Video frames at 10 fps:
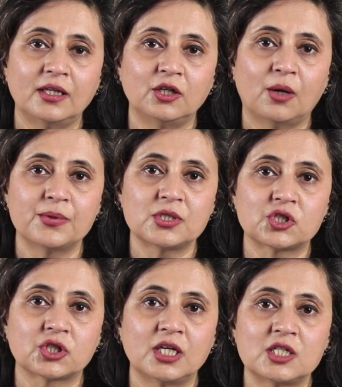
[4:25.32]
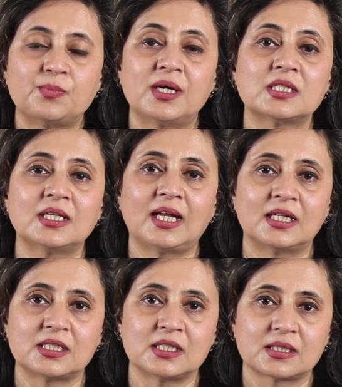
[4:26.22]
opposition is
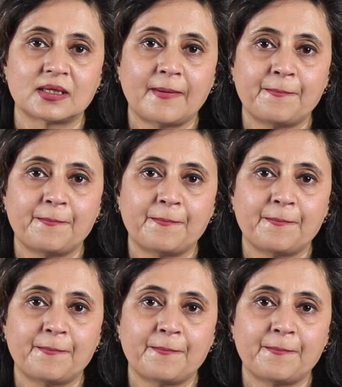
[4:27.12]
personalities.